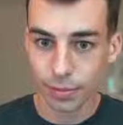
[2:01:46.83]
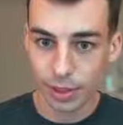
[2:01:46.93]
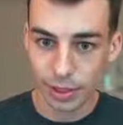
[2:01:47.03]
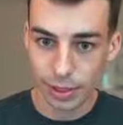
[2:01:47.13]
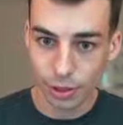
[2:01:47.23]

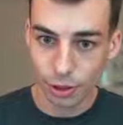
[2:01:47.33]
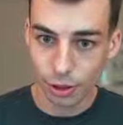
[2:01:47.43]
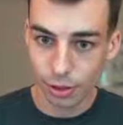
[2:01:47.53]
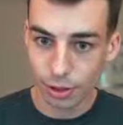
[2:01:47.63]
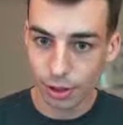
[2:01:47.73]

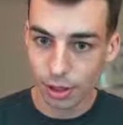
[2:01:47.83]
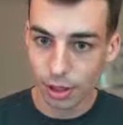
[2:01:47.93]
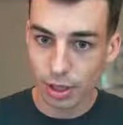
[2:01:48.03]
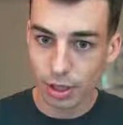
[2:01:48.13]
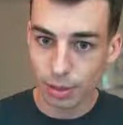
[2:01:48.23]
here
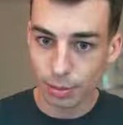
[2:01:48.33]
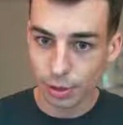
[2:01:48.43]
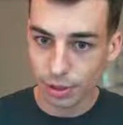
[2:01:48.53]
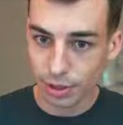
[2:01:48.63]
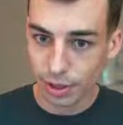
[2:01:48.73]

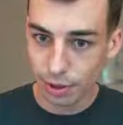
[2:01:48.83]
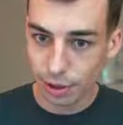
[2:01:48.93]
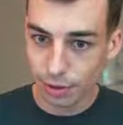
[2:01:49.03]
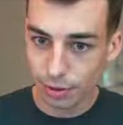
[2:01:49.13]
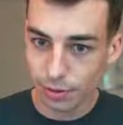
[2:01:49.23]
plus
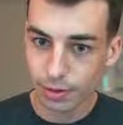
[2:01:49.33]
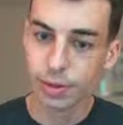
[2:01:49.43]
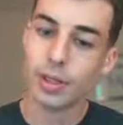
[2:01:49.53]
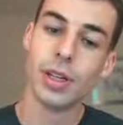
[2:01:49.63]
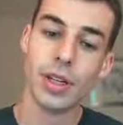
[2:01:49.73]
here,
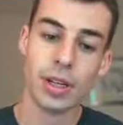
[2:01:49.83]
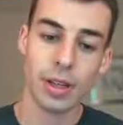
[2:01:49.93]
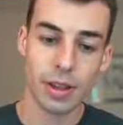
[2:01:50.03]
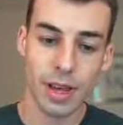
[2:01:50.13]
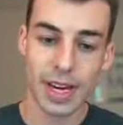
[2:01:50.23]

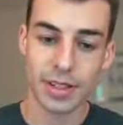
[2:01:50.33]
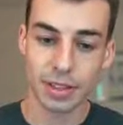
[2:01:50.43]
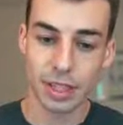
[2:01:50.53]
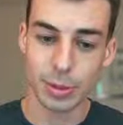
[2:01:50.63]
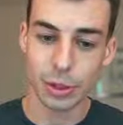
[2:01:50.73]
that is
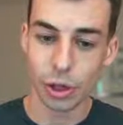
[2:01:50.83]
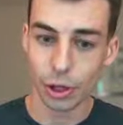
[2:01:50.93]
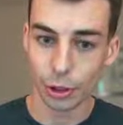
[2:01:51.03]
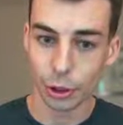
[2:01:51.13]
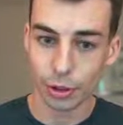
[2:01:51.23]
going to be
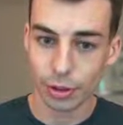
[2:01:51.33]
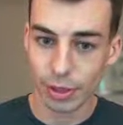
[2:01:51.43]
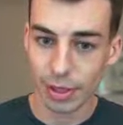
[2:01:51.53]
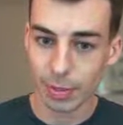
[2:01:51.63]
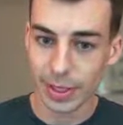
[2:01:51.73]
longer
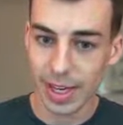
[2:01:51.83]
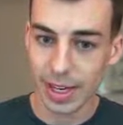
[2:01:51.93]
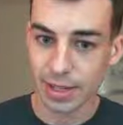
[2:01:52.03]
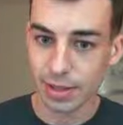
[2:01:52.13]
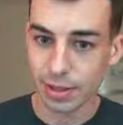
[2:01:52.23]
than the Manhattan
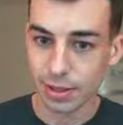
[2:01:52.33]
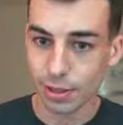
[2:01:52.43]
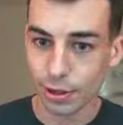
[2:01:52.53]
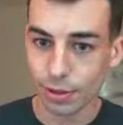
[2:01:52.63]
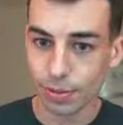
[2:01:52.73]
distance
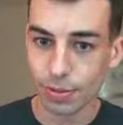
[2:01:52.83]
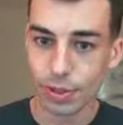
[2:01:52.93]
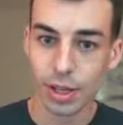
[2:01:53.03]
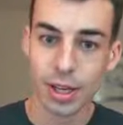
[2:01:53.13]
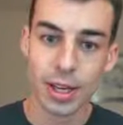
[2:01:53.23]
here,
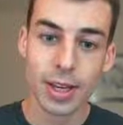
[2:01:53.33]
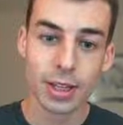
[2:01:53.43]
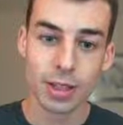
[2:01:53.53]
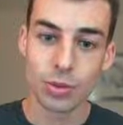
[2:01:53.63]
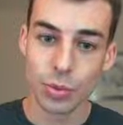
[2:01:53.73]

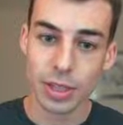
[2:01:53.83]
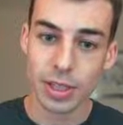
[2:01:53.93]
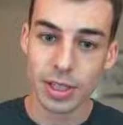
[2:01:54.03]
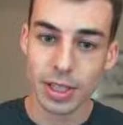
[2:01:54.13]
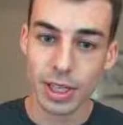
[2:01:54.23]
because
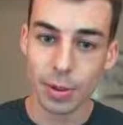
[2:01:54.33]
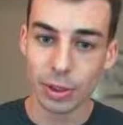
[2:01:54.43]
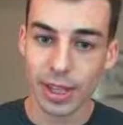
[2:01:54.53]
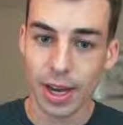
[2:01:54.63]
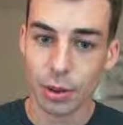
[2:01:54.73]
we double
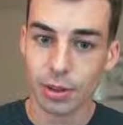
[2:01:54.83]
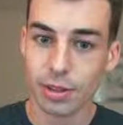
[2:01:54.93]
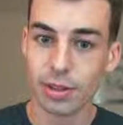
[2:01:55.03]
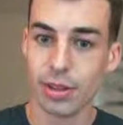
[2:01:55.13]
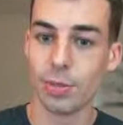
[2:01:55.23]
count
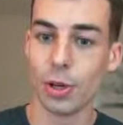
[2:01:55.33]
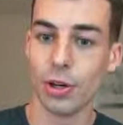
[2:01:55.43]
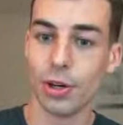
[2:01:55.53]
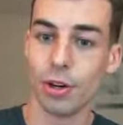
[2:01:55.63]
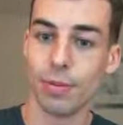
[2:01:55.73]
this part
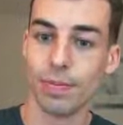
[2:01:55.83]
here.